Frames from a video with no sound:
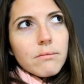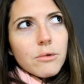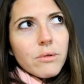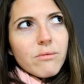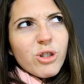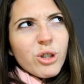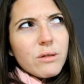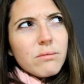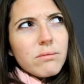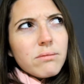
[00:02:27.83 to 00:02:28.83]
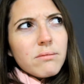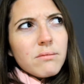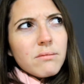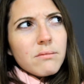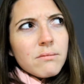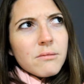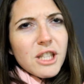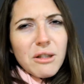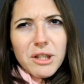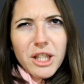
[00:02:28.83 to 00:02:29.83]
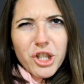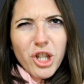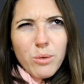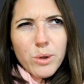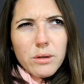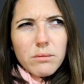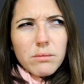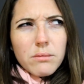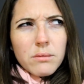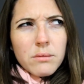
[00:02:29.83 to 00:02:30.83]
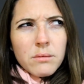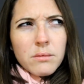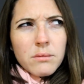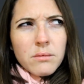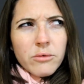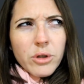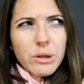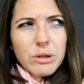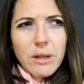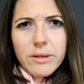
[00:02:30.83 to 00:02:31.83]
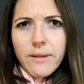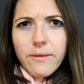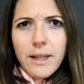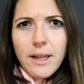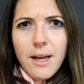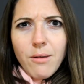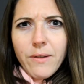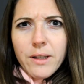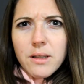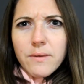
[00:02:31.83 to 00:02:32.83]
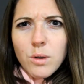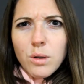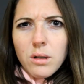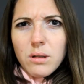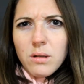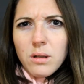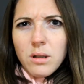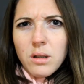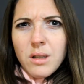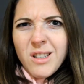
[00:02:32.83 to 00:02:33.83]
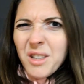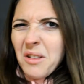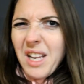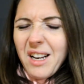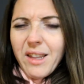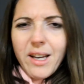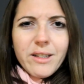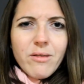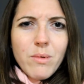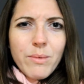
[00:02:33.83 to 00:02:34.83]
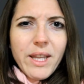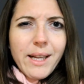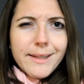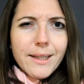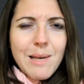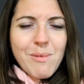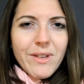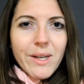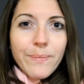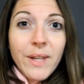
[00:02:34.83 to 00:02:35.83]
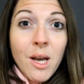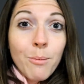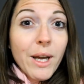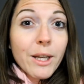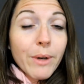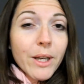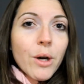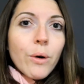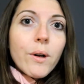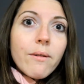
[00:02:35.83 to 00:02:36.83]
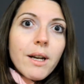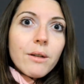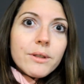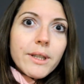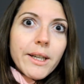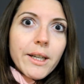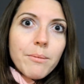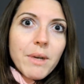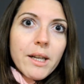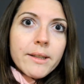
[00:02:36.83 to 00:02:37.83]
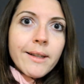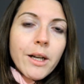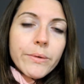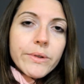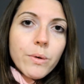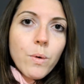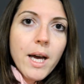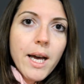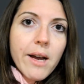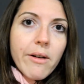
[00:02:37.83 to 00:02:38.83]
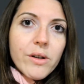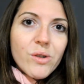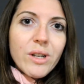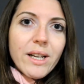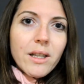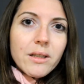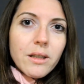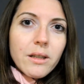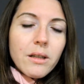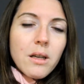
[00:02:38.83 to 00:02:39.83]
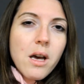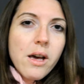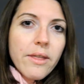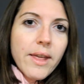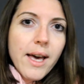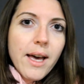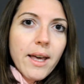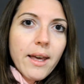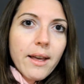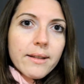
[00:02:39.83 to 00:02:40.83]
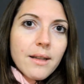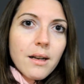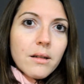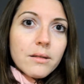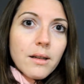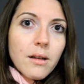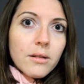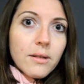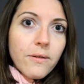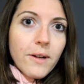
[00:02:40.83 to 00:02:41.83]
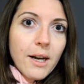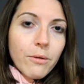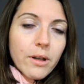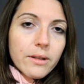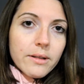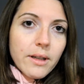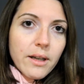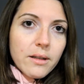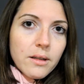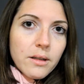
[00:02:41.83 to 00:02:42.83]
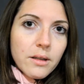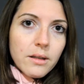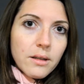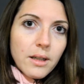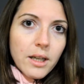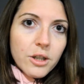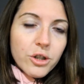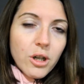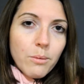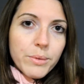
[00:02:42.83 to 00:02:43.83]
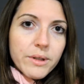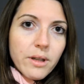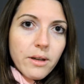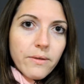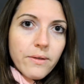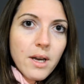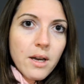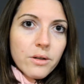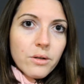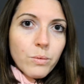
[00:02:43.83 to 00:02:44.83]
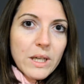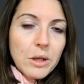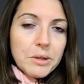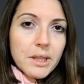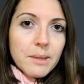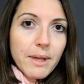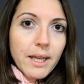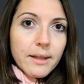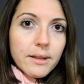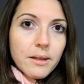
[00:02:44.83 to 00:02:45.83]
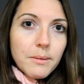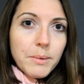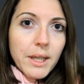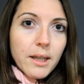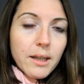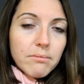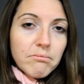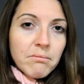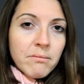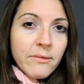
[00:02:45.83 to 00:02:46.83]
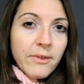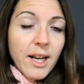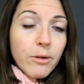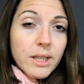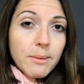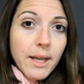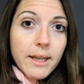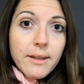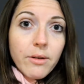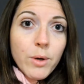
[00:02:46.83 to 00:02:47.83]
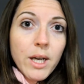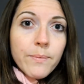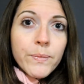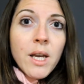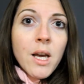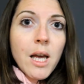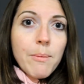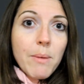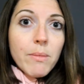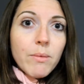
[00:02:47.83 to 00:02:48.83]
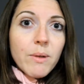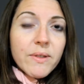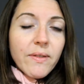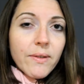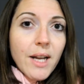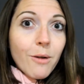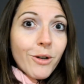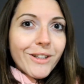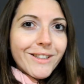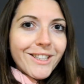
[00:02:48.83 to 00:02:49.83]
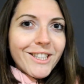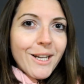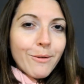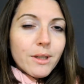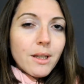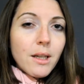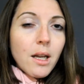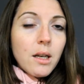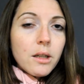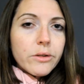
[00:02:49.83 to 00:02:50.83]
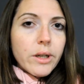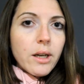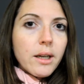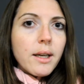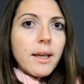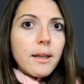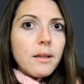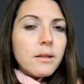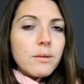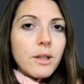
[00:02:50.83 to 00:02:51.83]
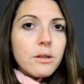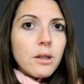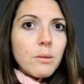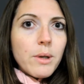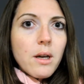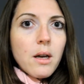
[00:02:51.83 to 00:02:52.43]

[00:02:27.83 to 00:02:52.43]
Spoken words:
Royal Chelsea Show or Royal Chelsea Flower Festival or something like that. I don't remember the exact name of it, but anyway, all around like Sloane Square and all in London, there is lots and lots of flowers, and like shops have done window displays and big flower displays everywhere. And my mum loves flowers and she was like literally like a kid in a sweet shop.